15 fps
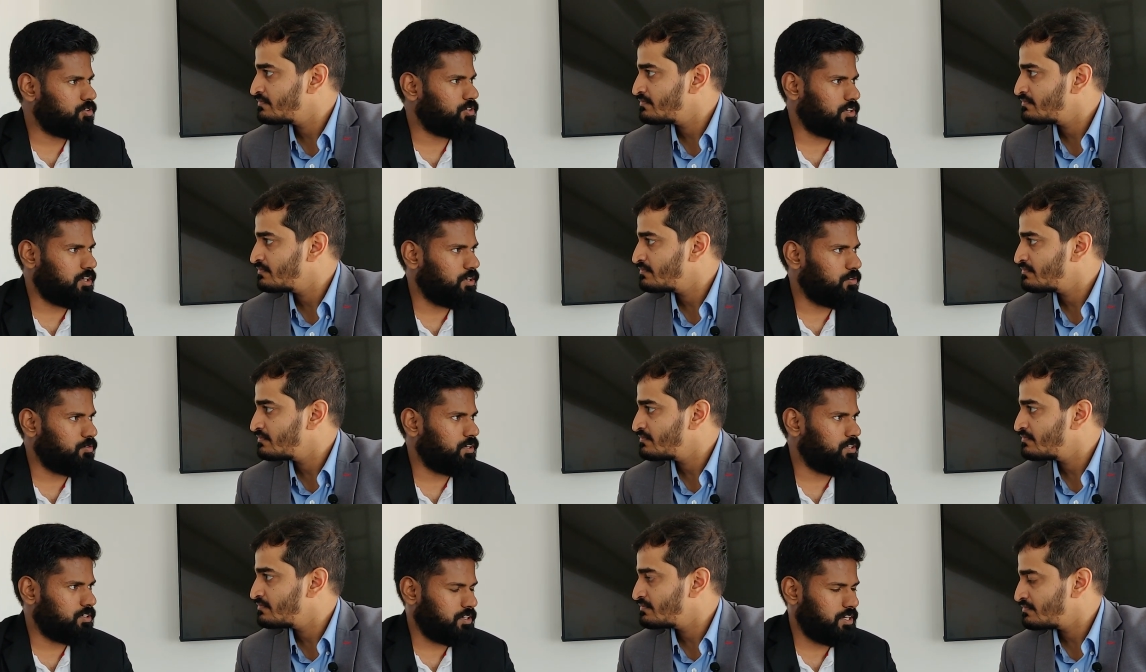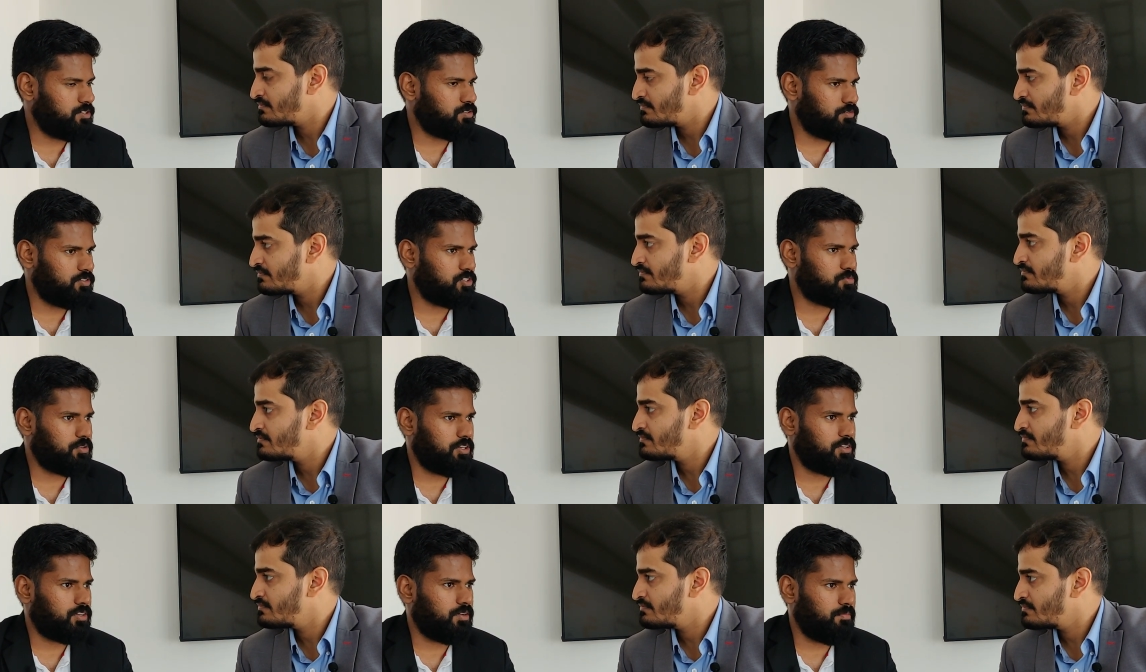Speaker 1: on the cloud in the case of this
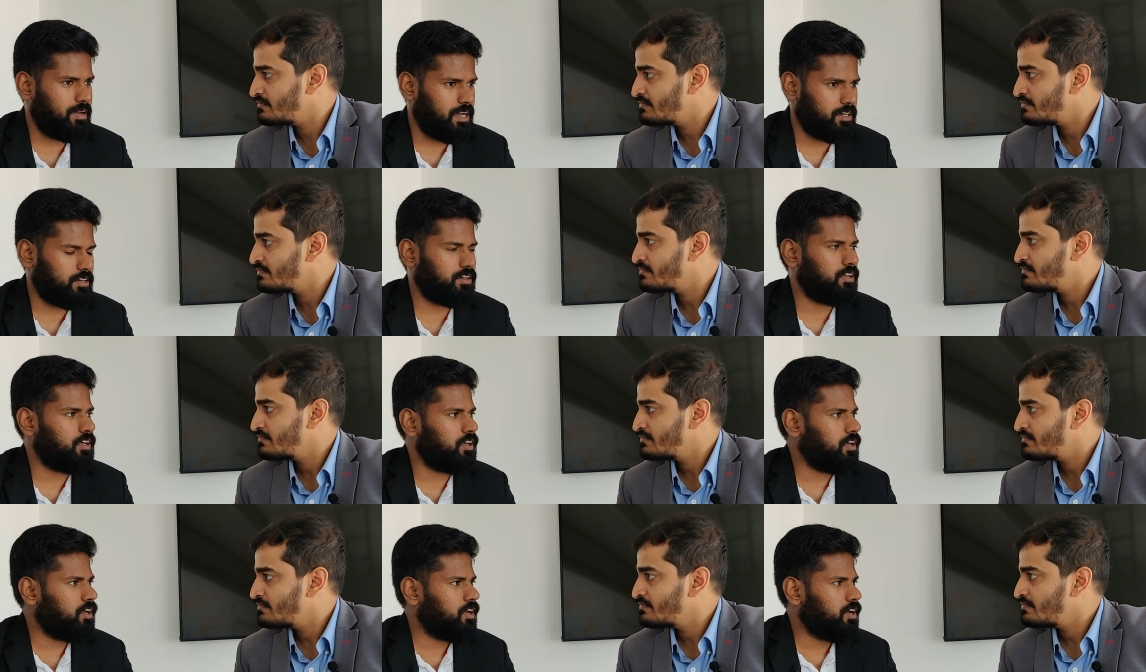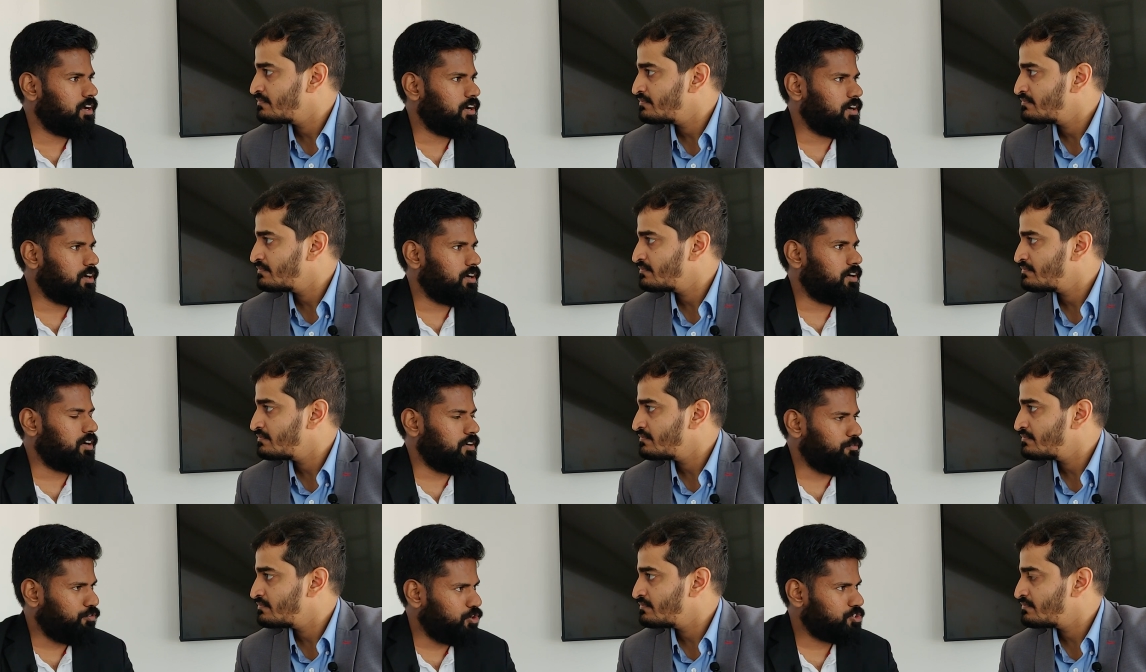particular bank. Uh,
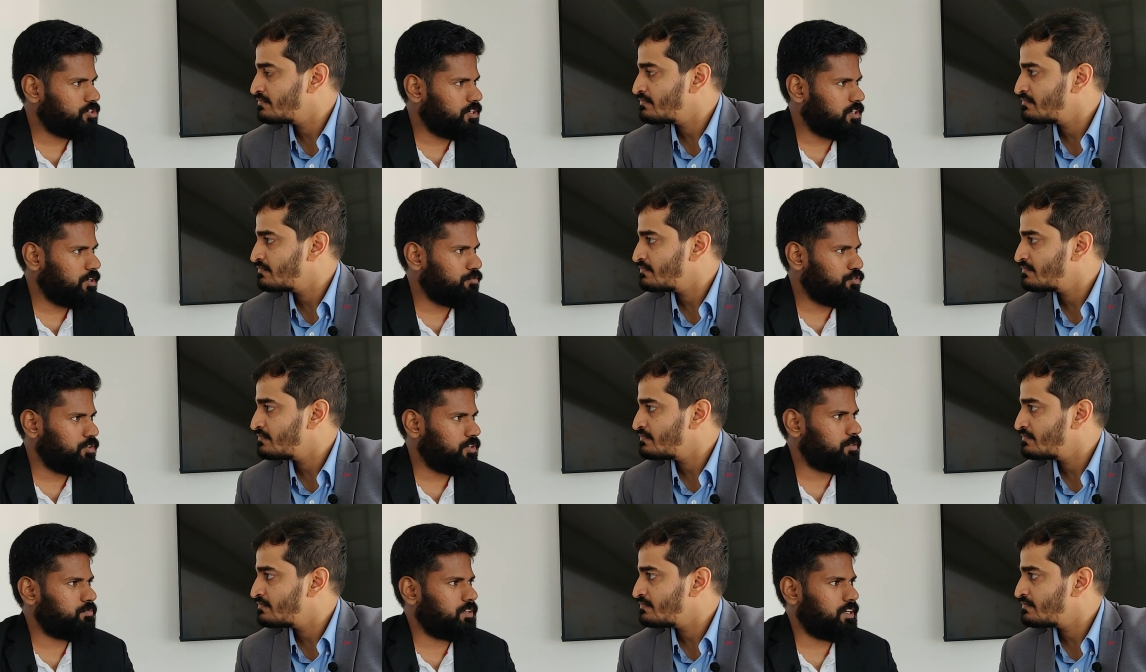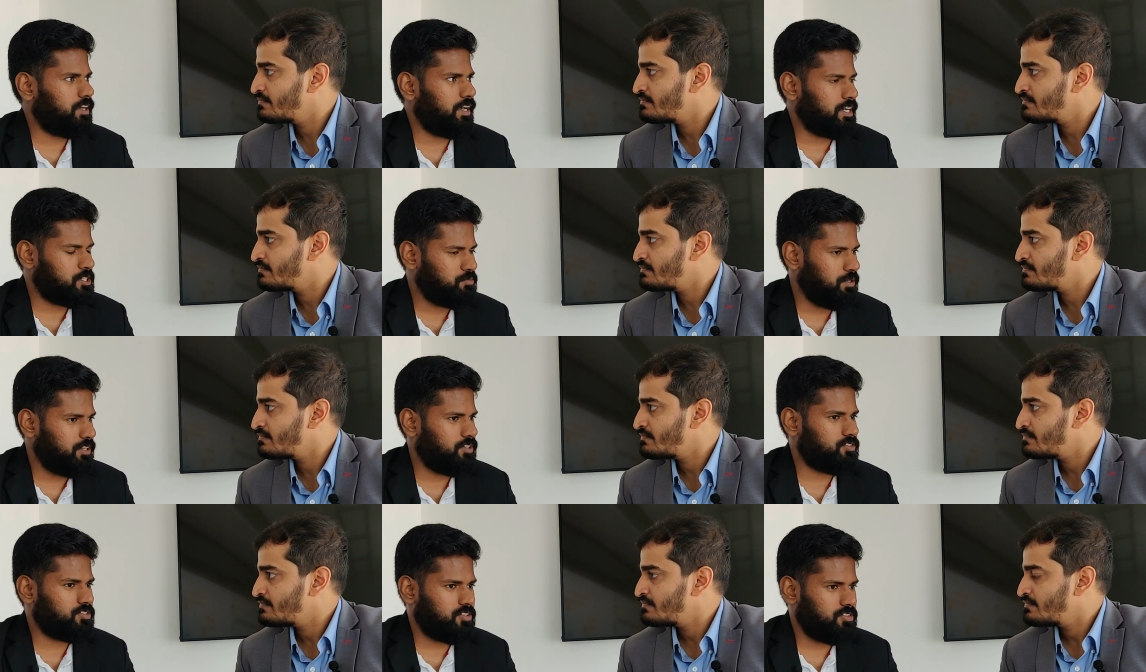unfortunately for them, they
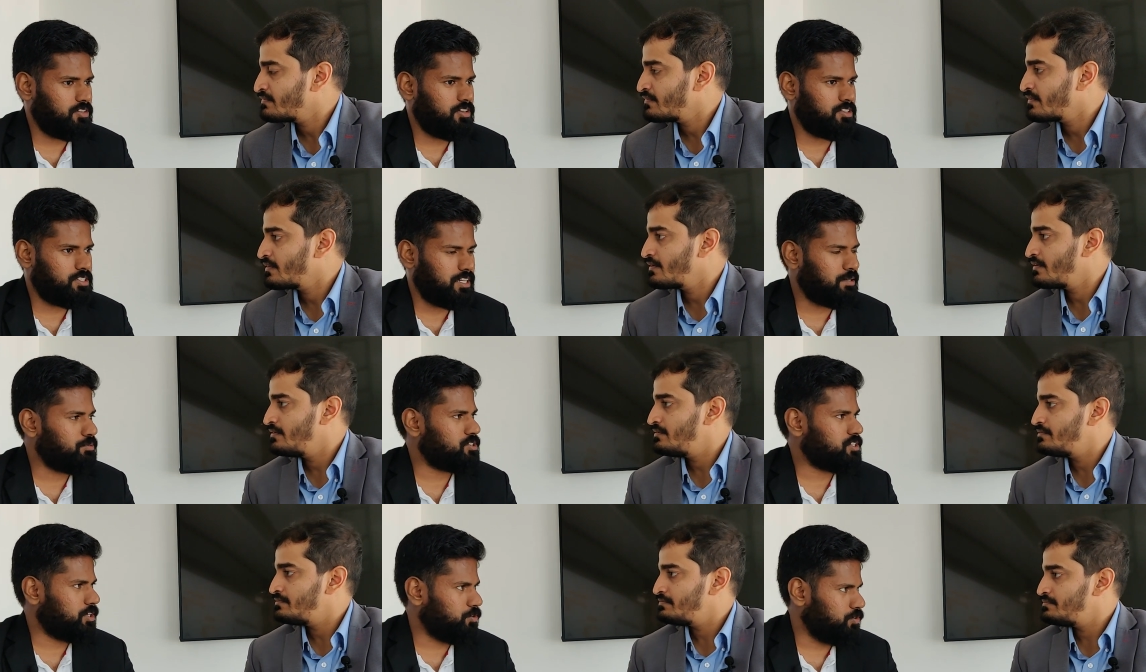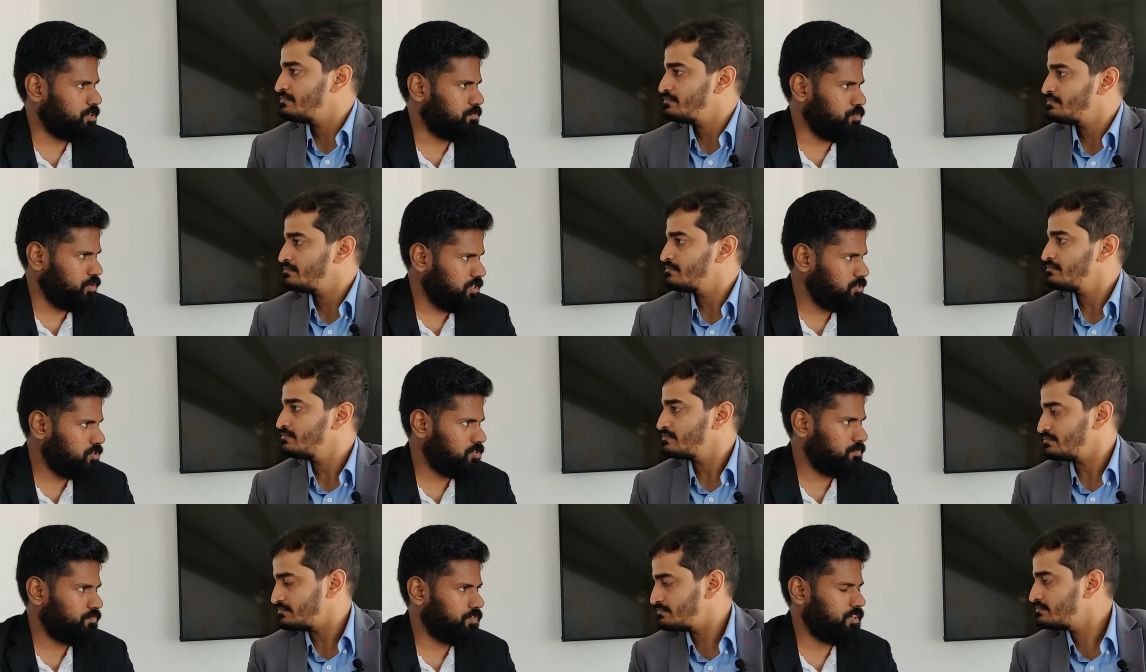experienced a, a cybersecurity
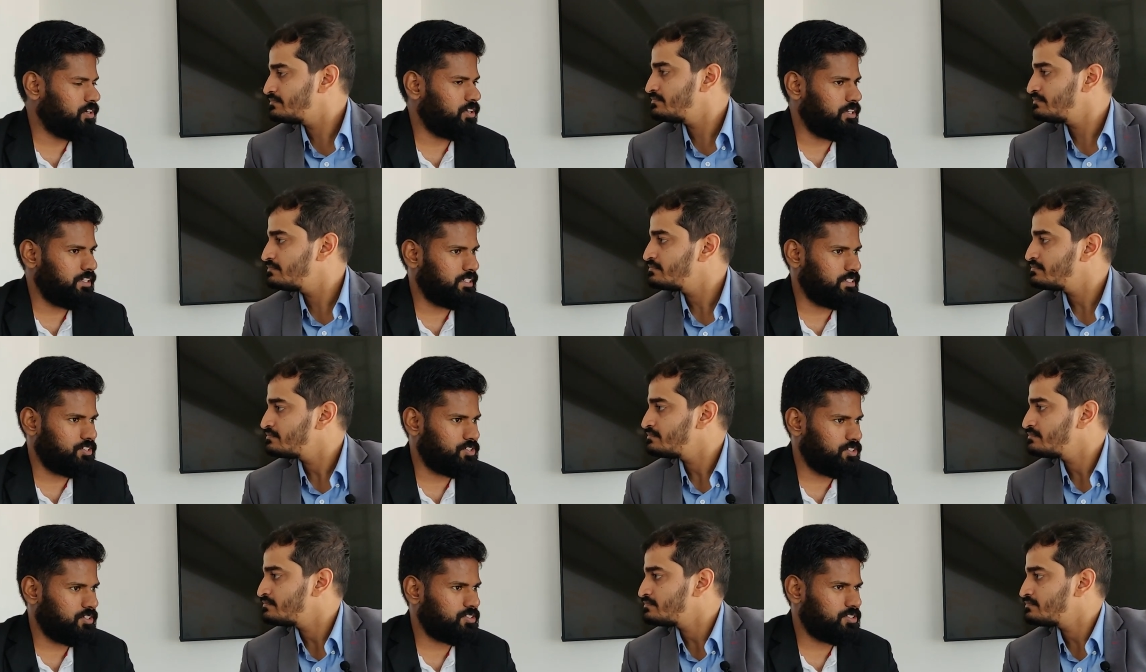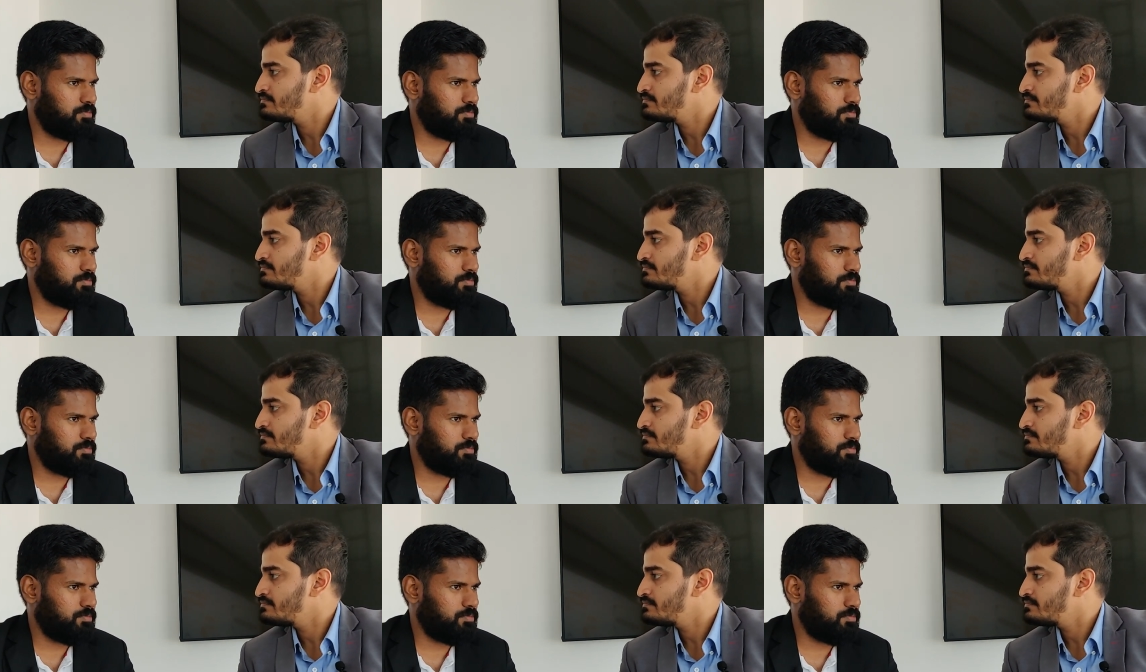breach mm-hmm. early this year,